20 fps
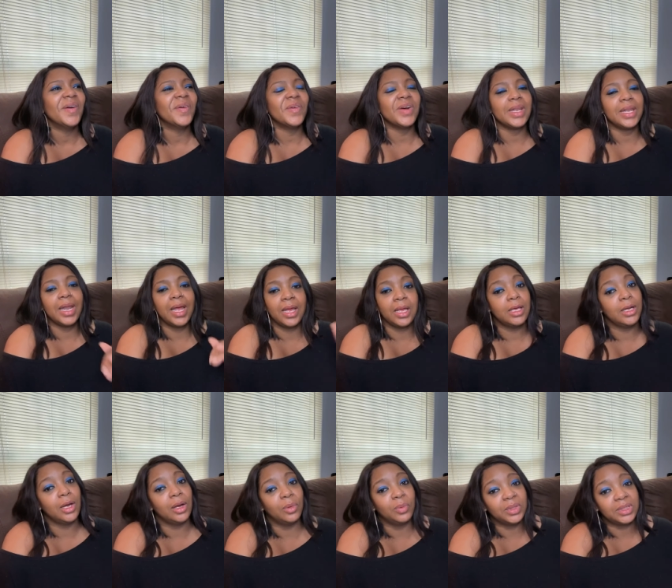when they, you
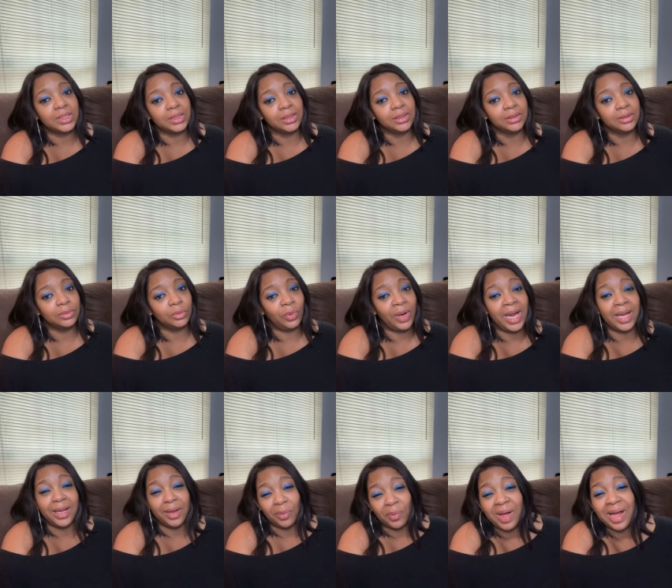know, with the
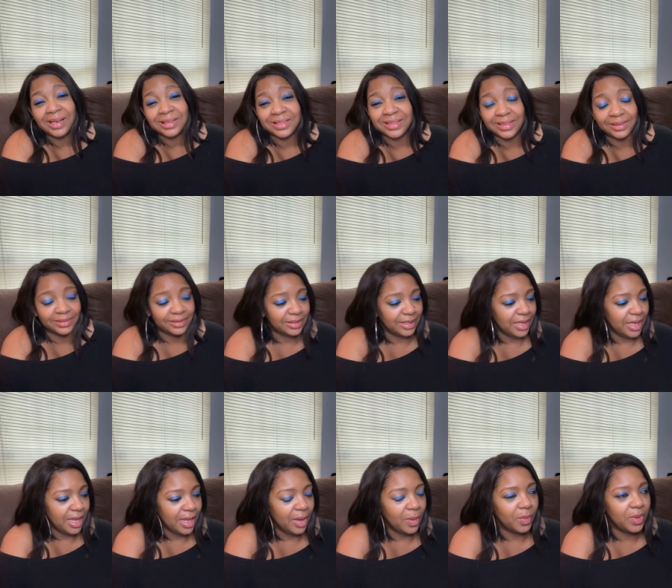Randy Watson,
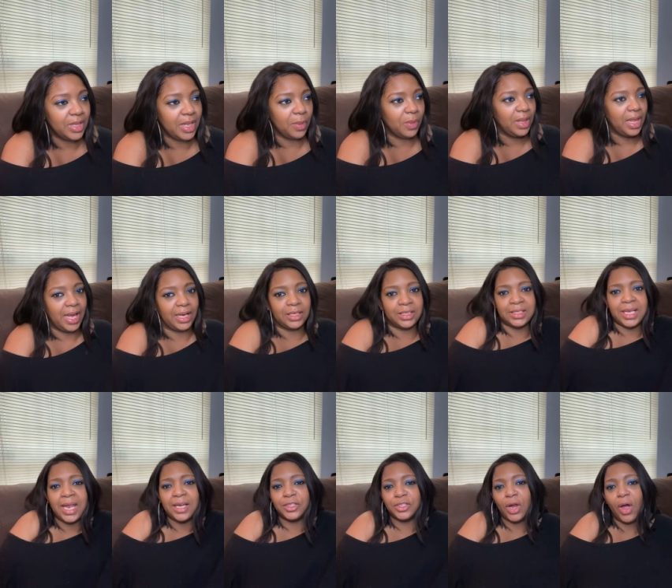when they were like,
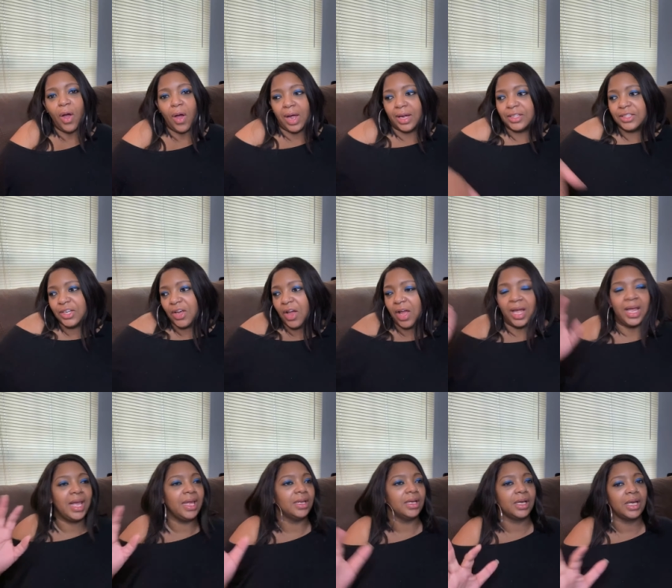say joy, joy.
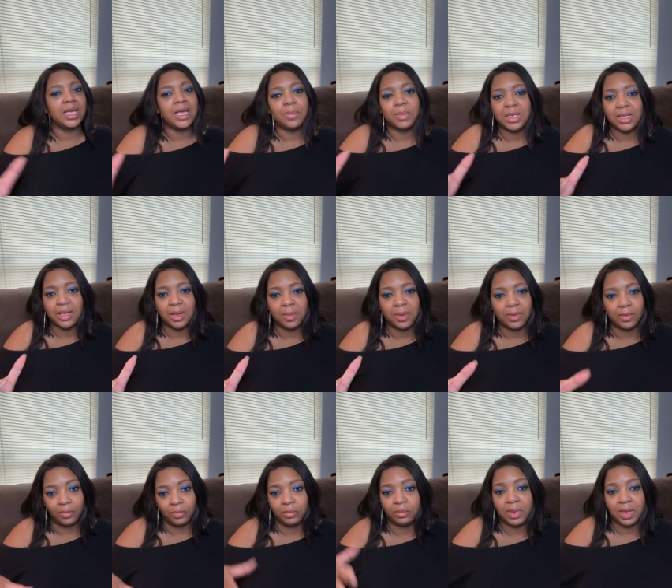And Hakeem and
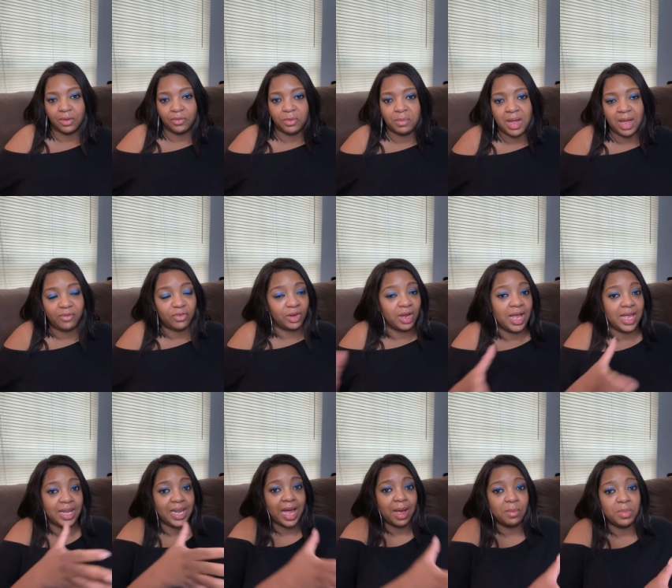them, being from Africa,
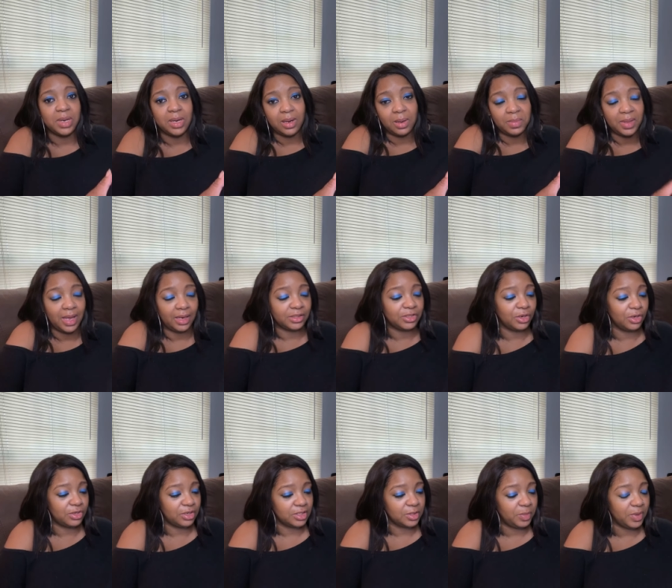had not been in a black
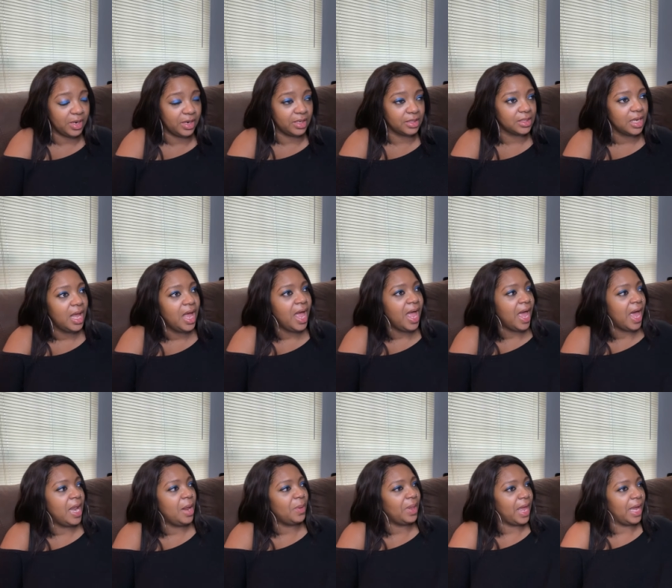church experience.
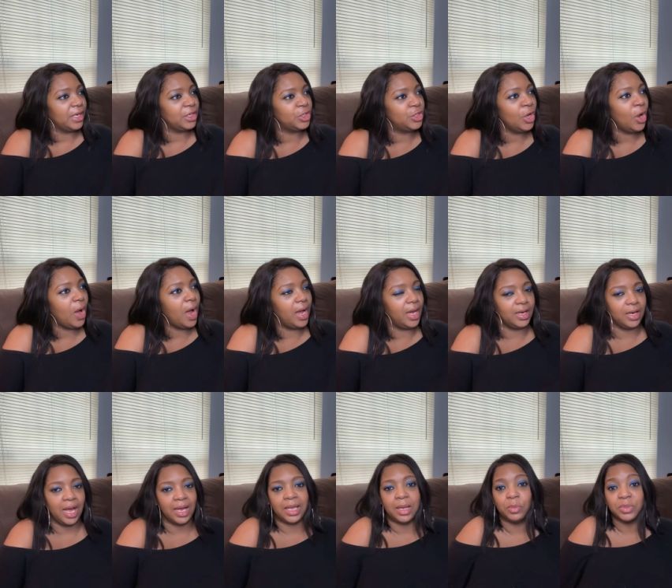And they were like, joy. And
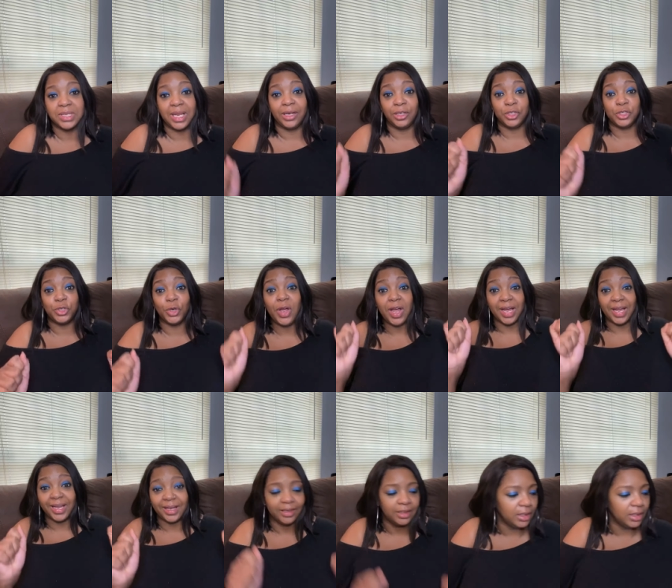Hakeem was like, joy.